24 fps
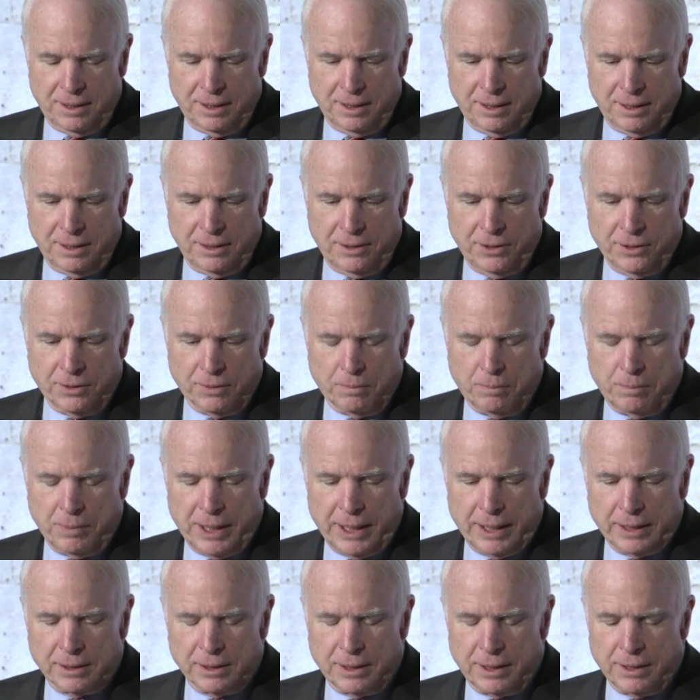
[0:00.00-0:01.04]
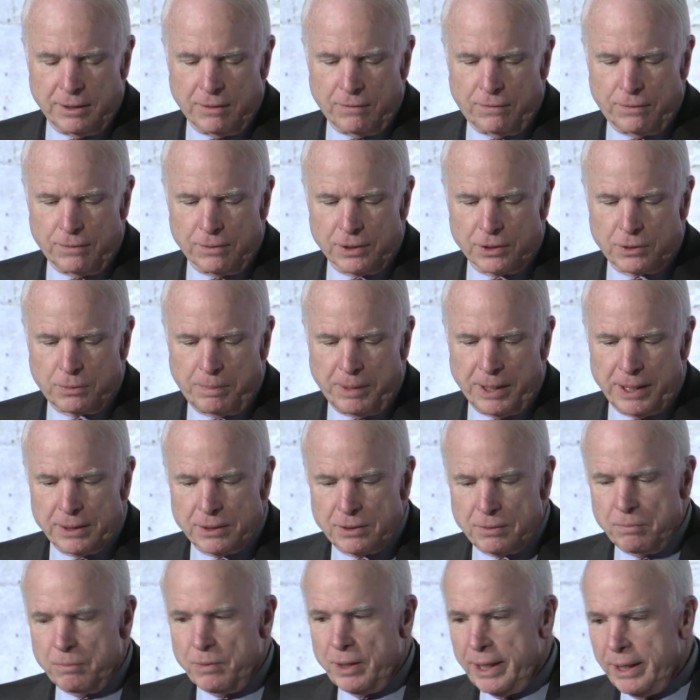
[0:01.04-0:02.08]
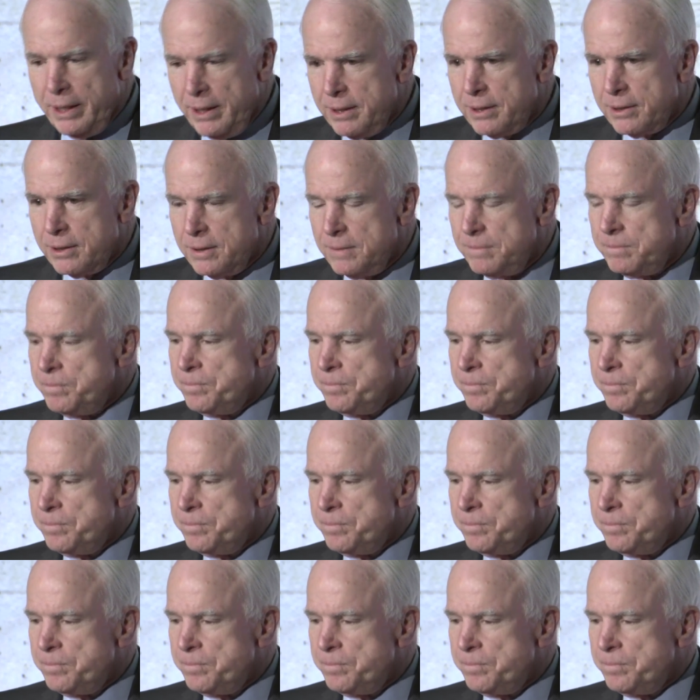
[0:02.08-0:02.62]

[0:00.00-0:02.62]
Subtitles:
Near Eglin Air Force Base. My other